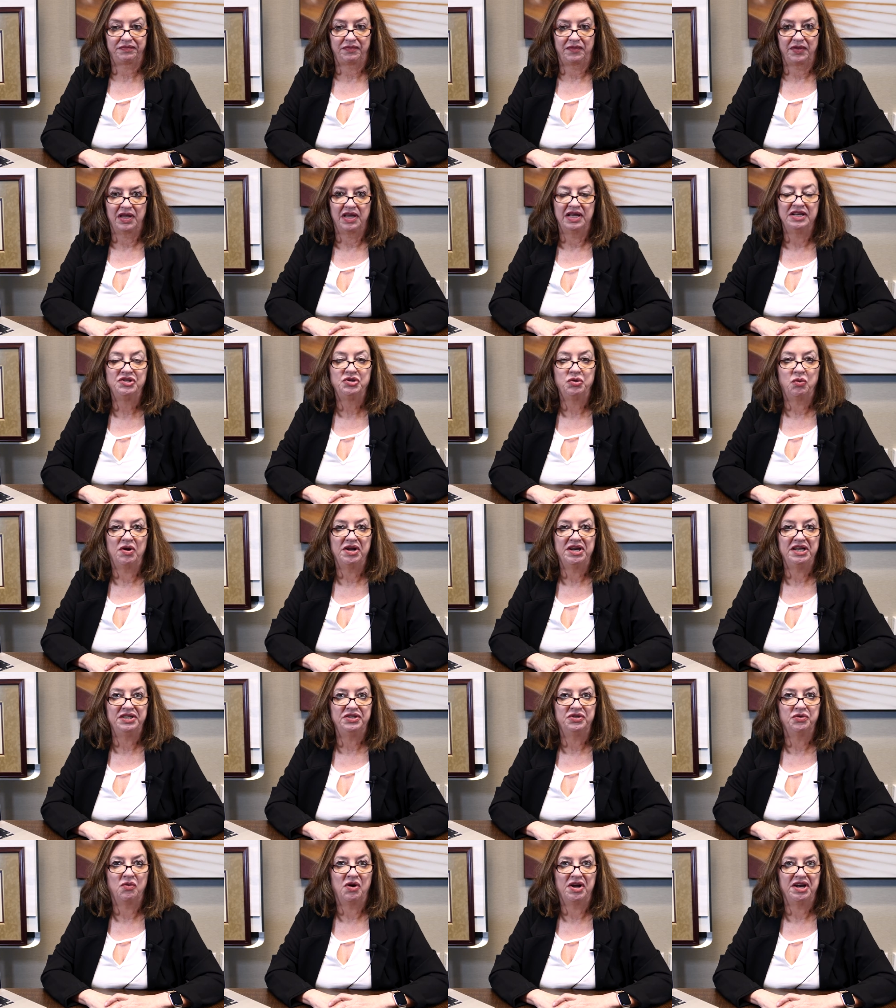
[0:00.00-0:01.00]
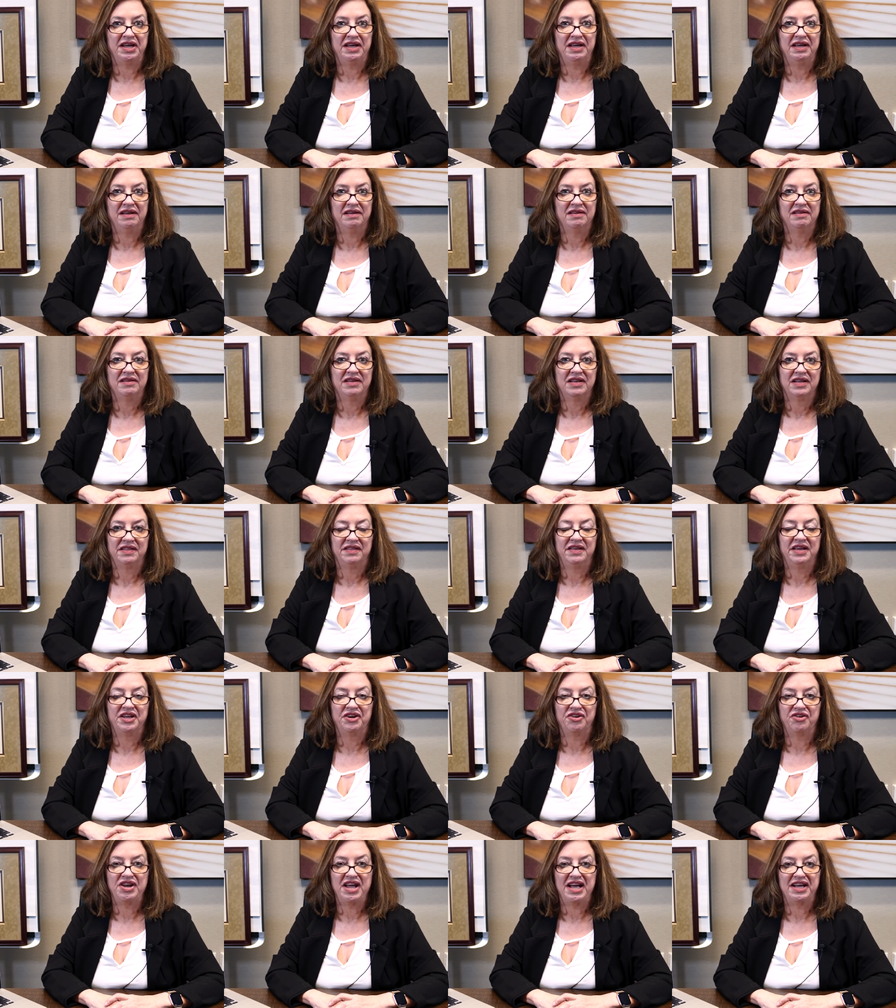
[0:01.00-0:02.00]
In 2020, the
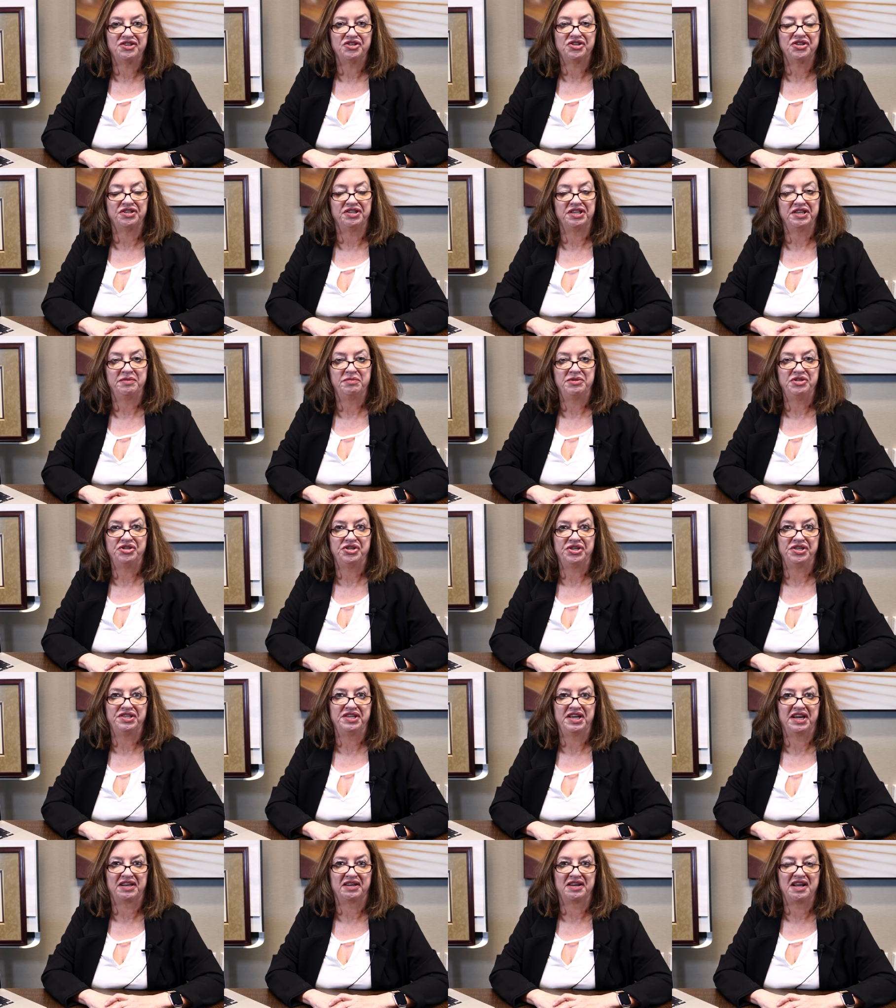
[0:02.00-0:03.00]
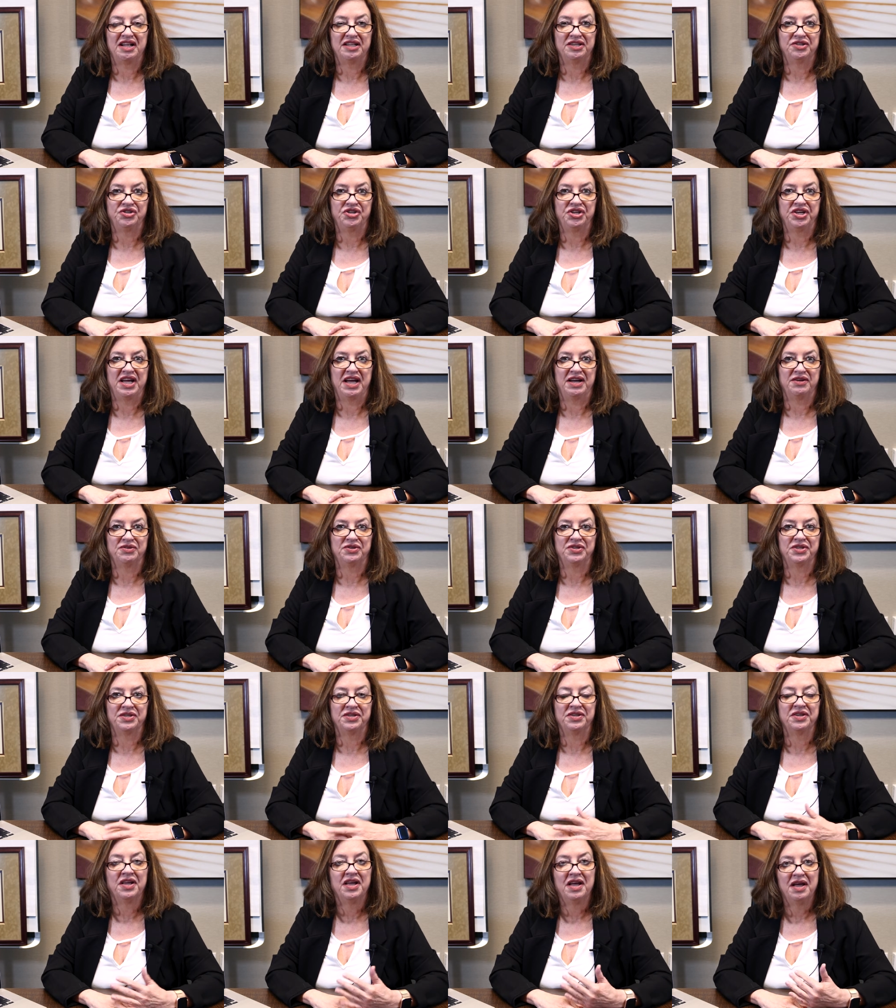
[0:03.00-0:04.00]
International Imaging Technology
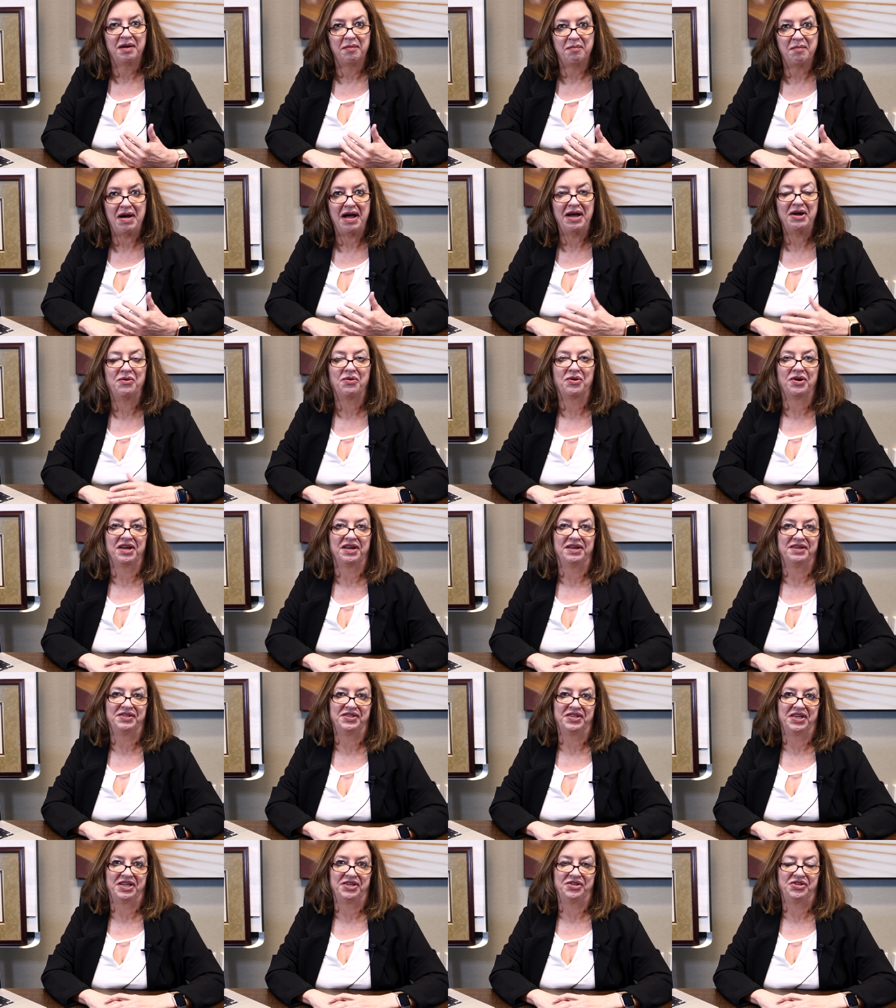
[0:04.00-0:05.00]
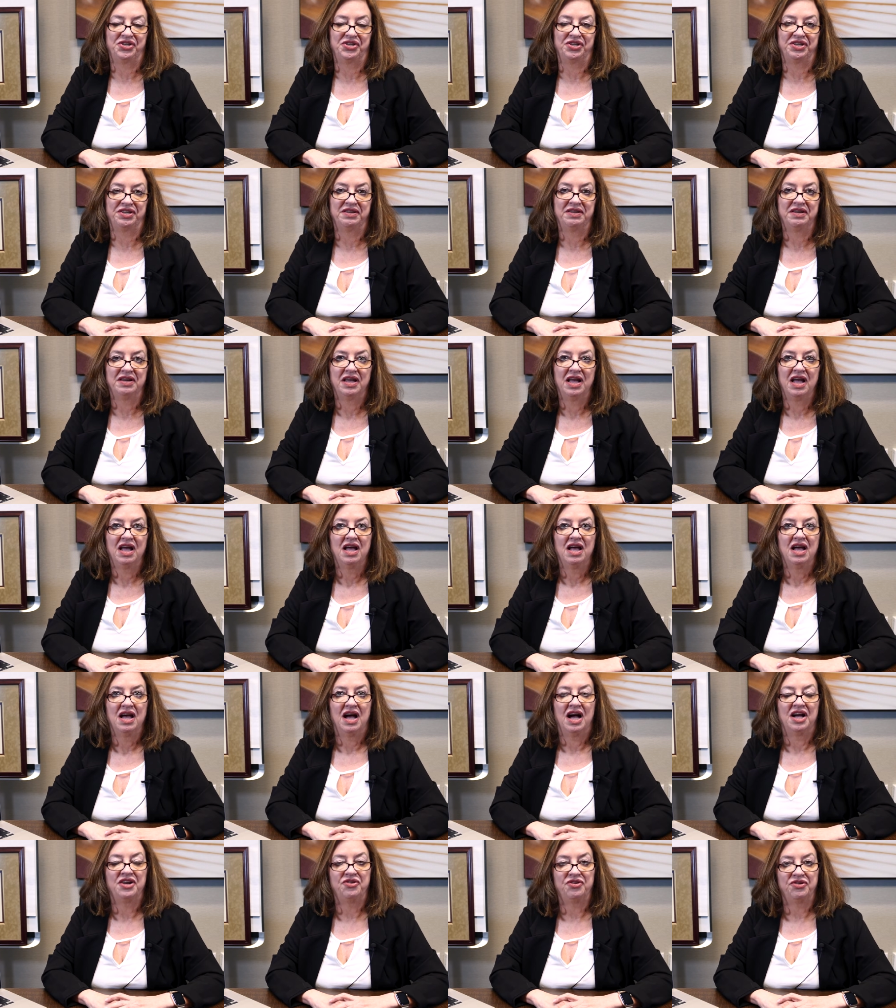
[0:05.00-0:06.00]
Council, my organization,
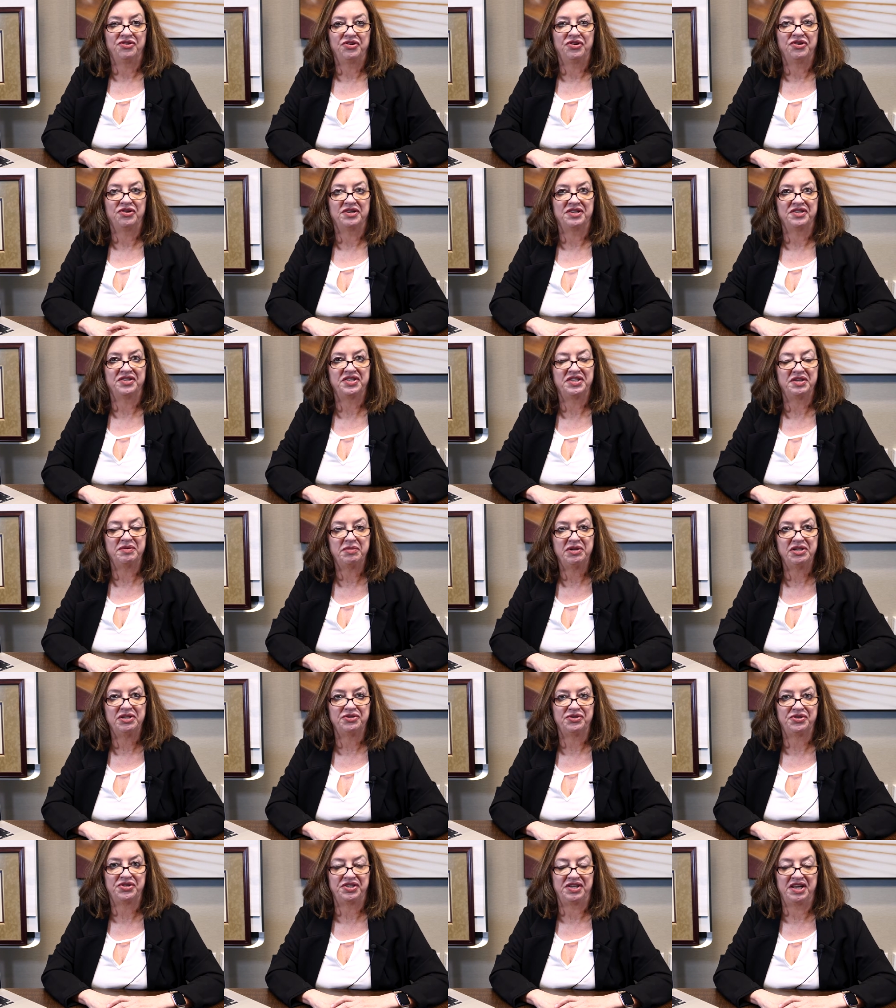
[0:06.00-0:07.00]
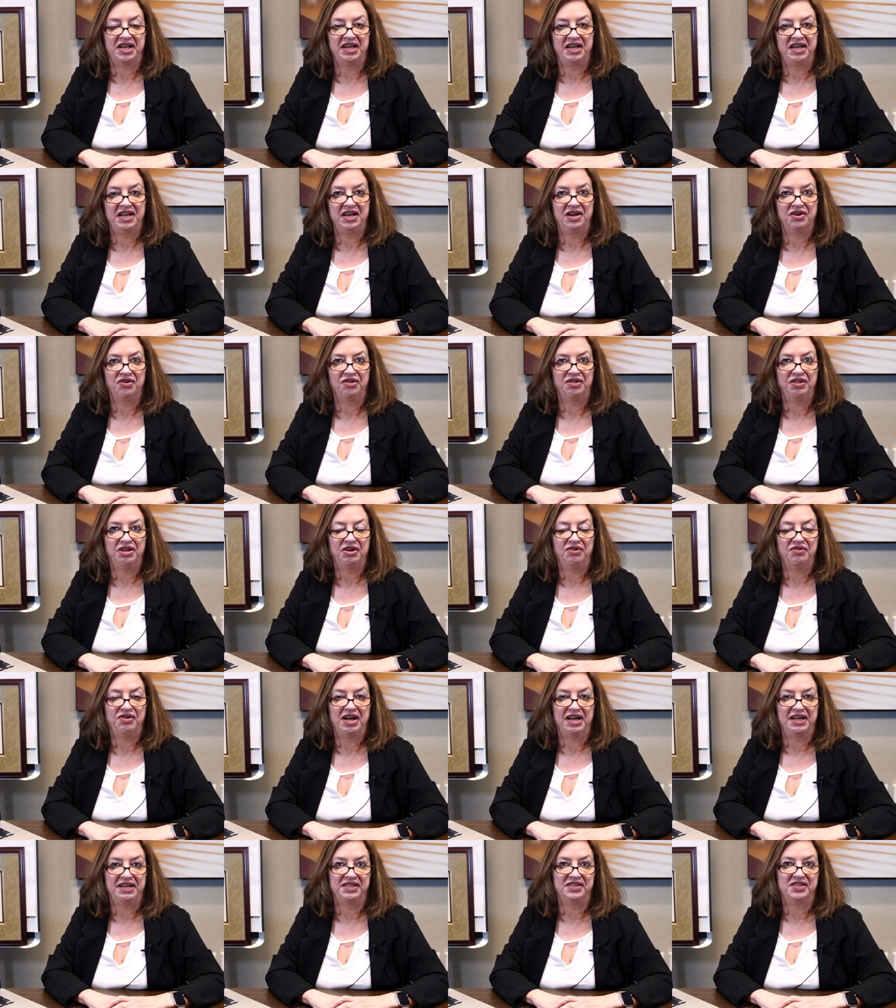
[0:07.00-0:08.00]
undertook a similar study here in the
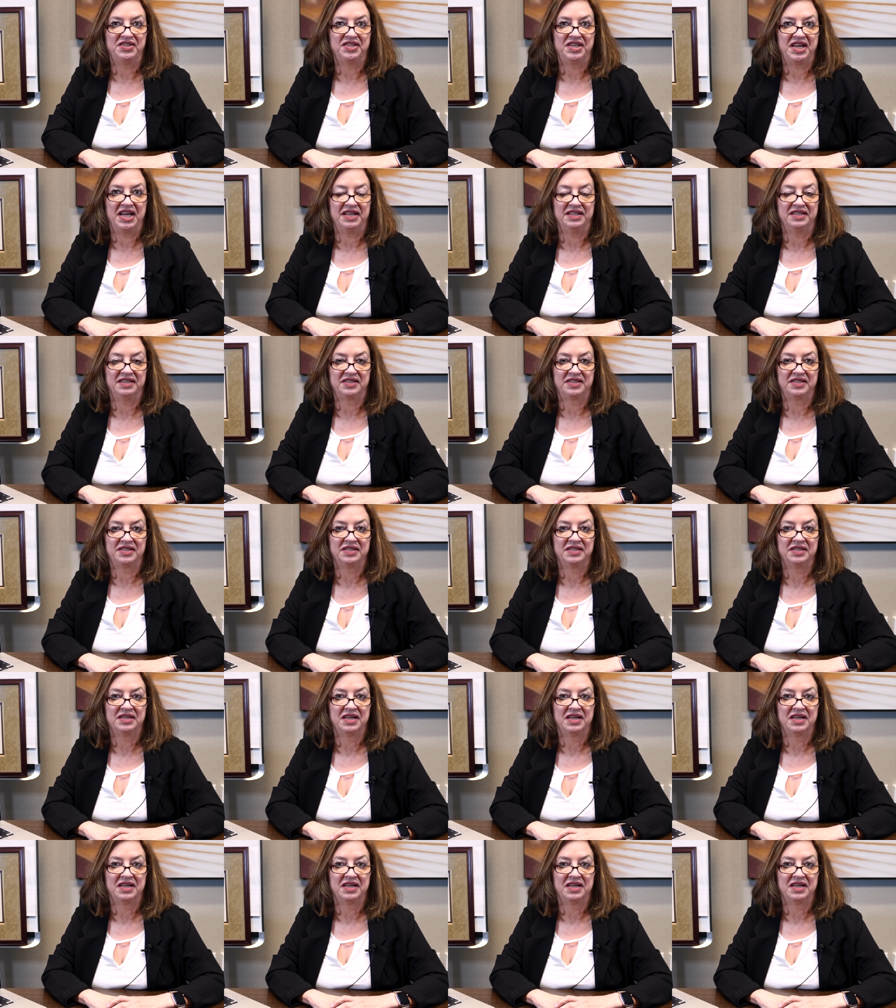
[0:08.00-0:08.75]
United States.